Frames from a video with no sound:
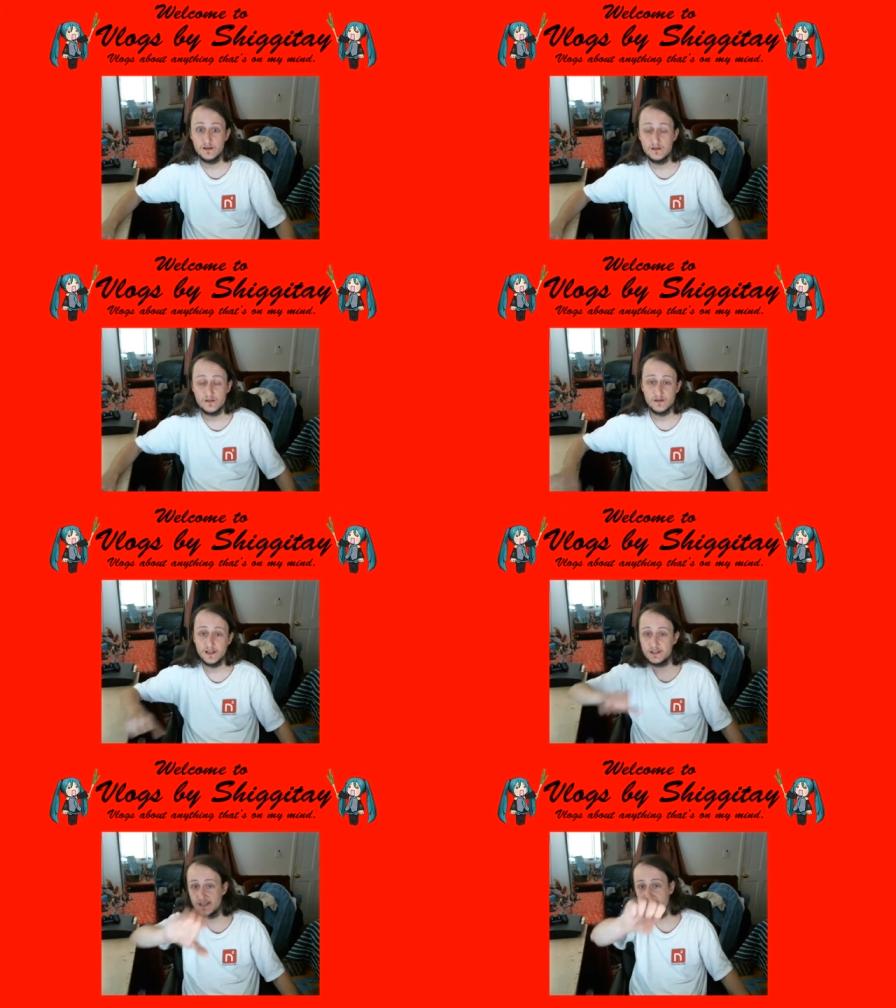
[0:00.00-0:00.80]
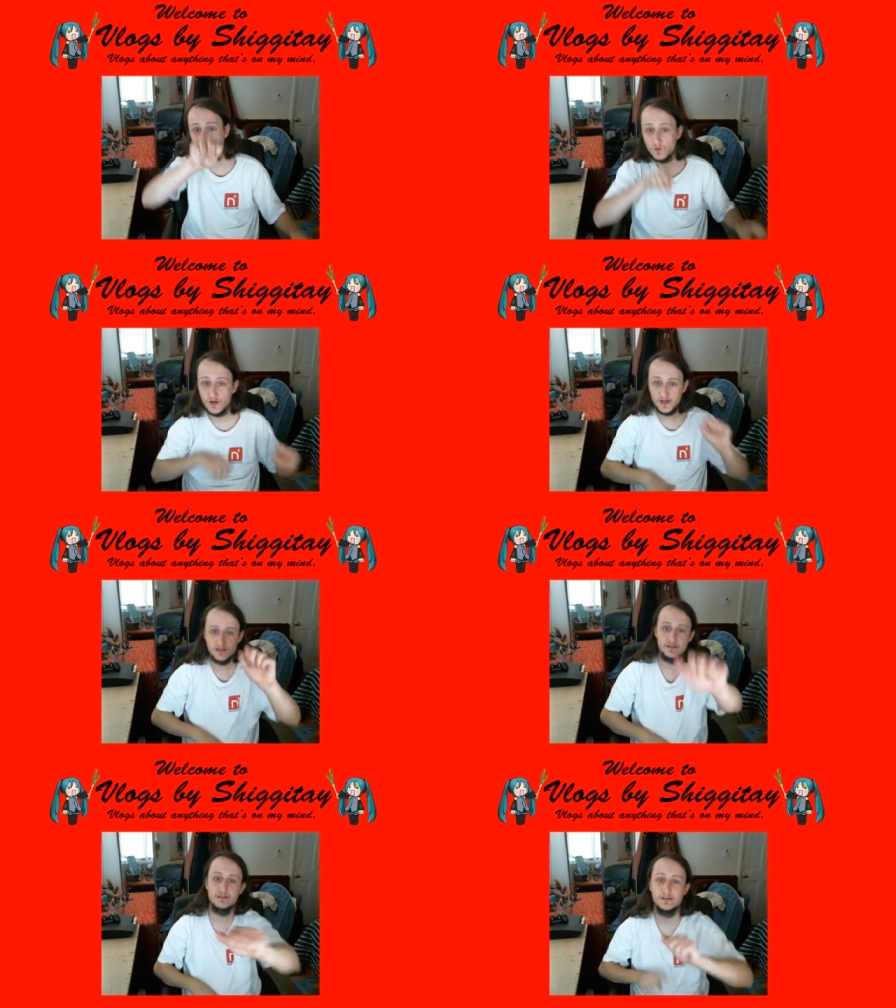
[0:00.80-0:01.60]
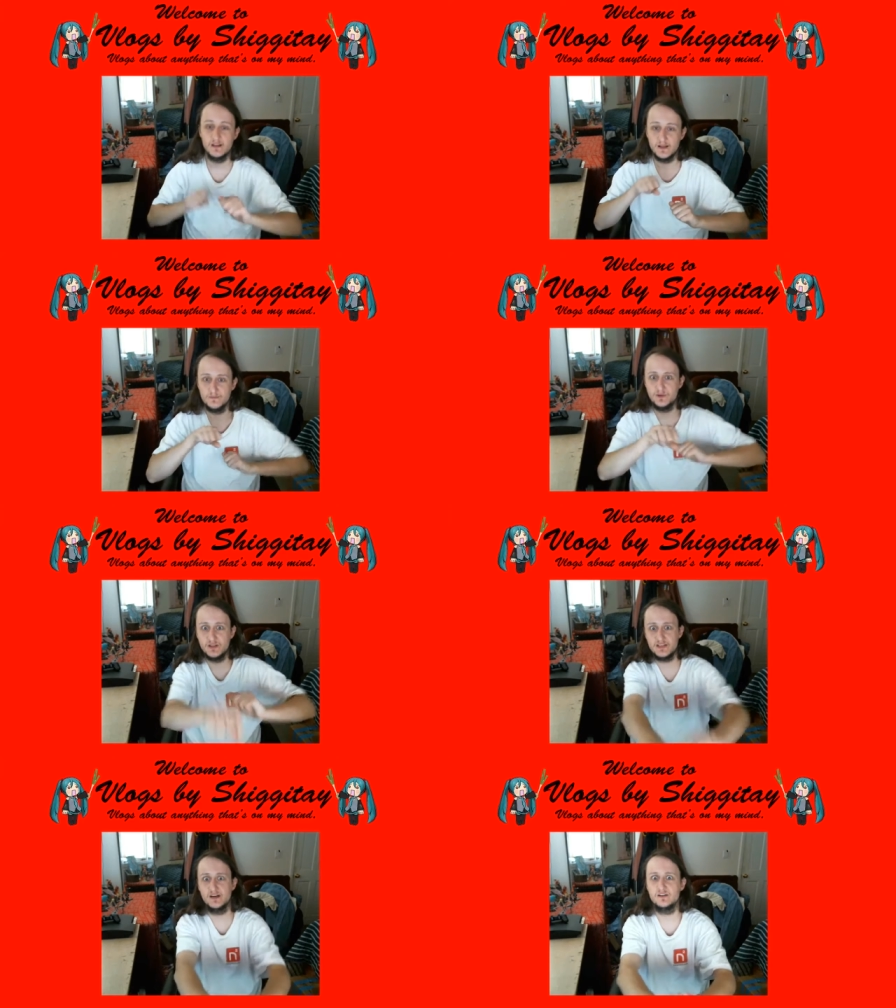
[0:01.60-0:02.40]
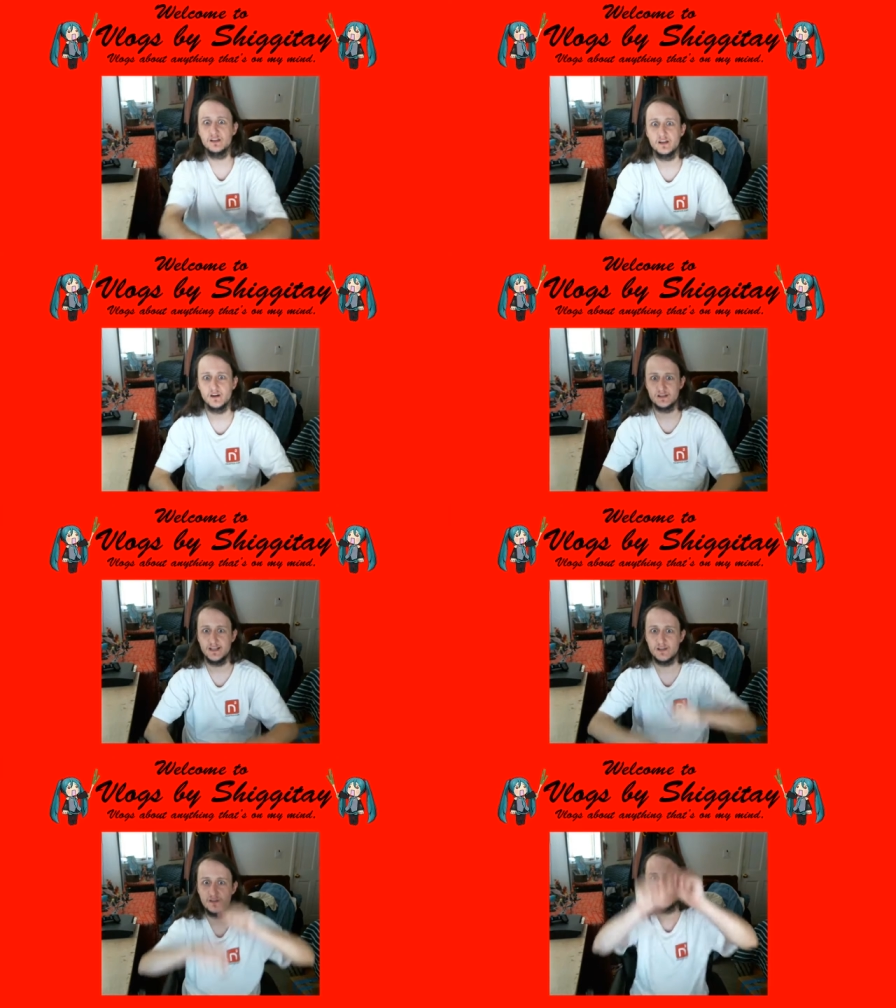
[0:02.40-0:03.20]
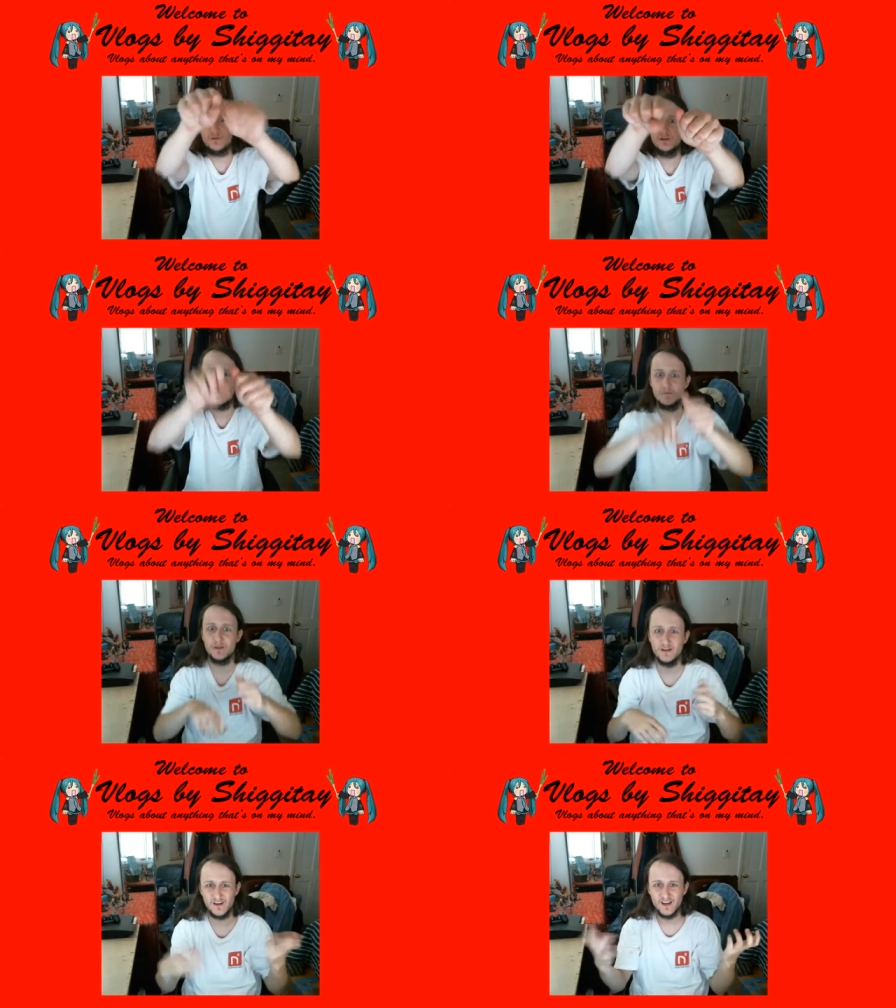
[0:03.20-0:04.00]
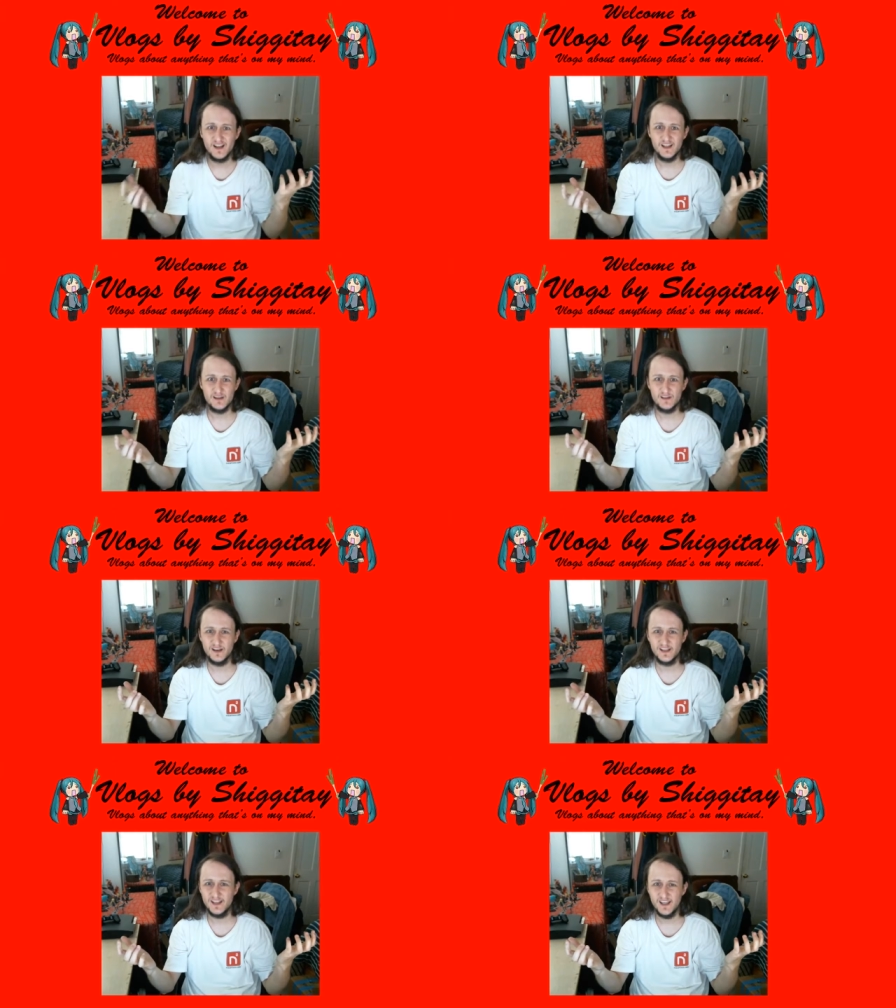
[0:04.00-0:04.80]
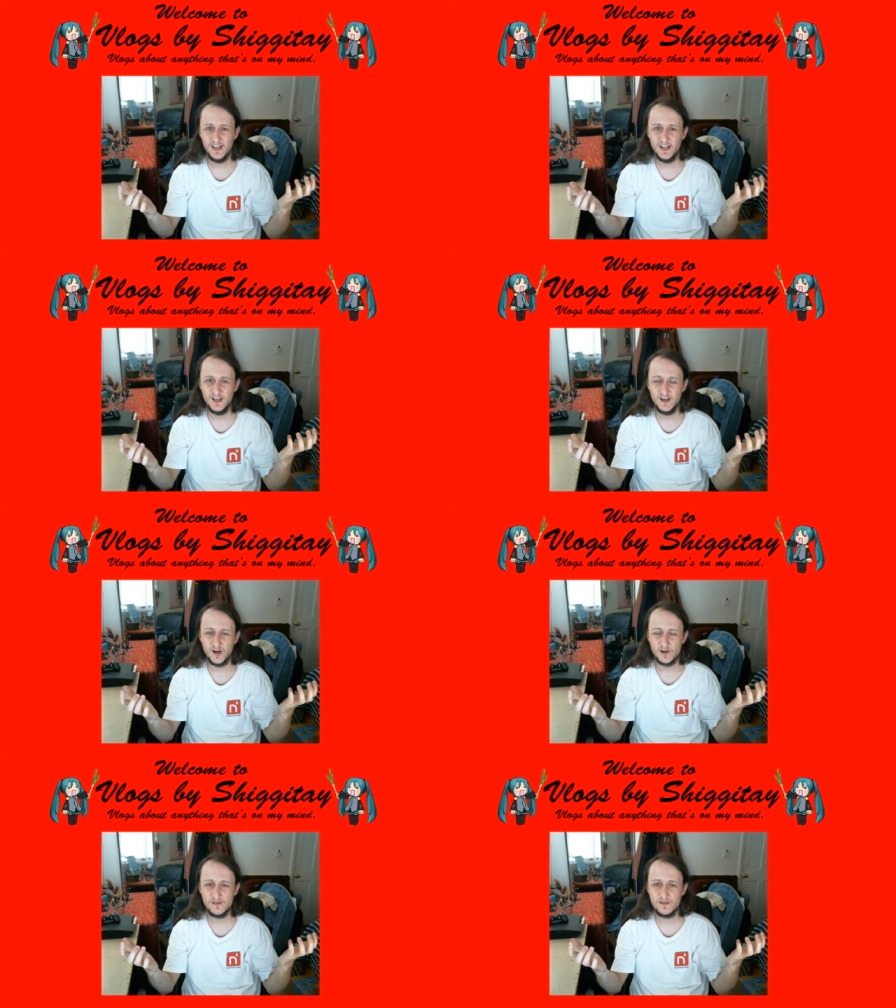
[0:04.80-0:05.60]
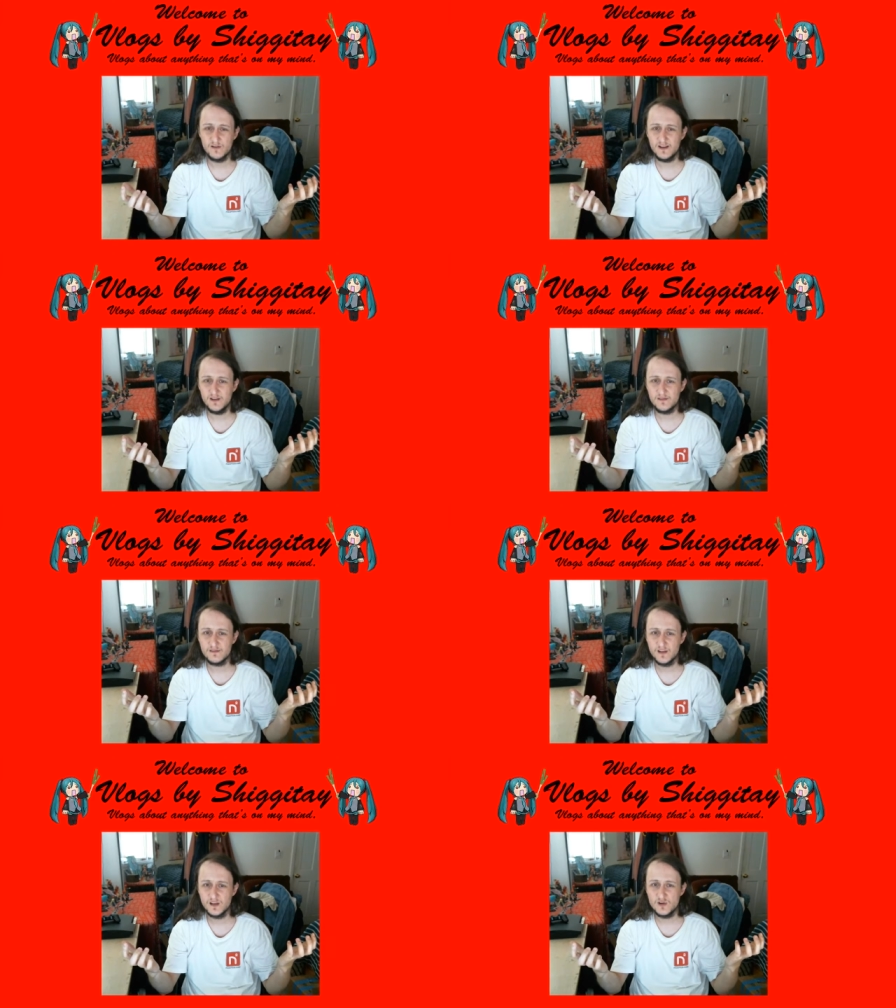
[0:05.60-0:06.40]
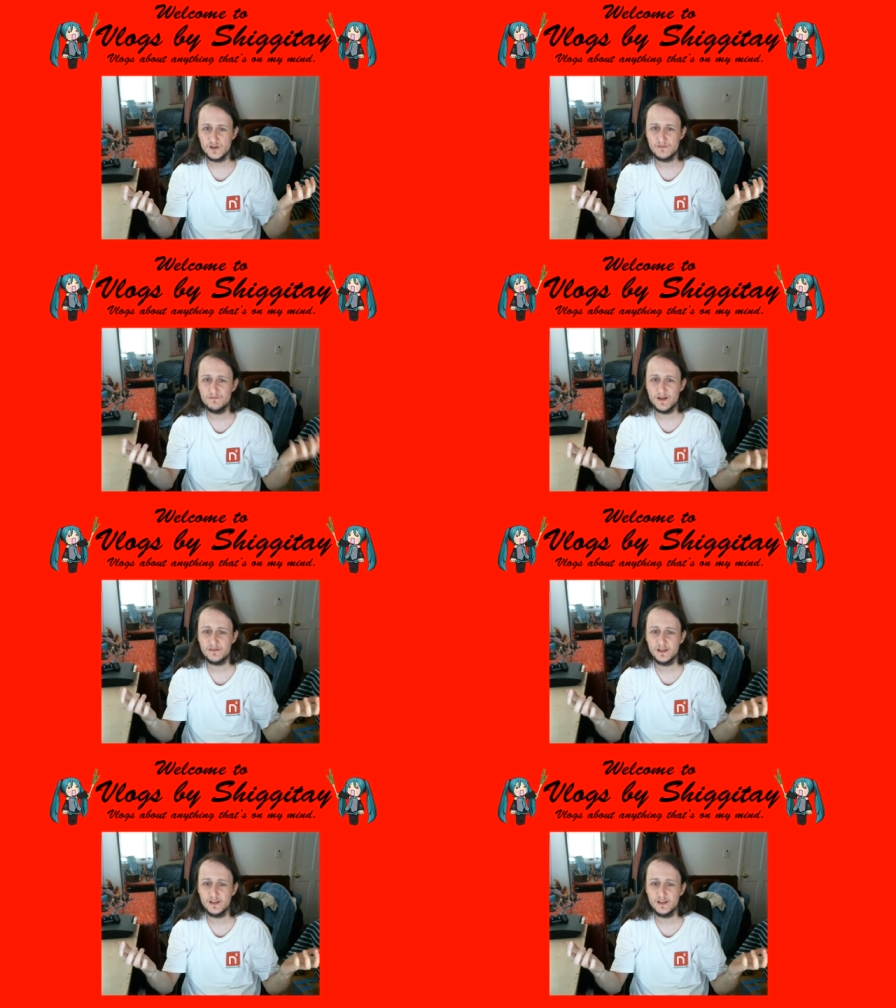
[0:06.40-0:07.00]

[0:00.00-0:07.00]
So they take one and put it down here. Take this and put it up here. It's like, are you serious? You're just messing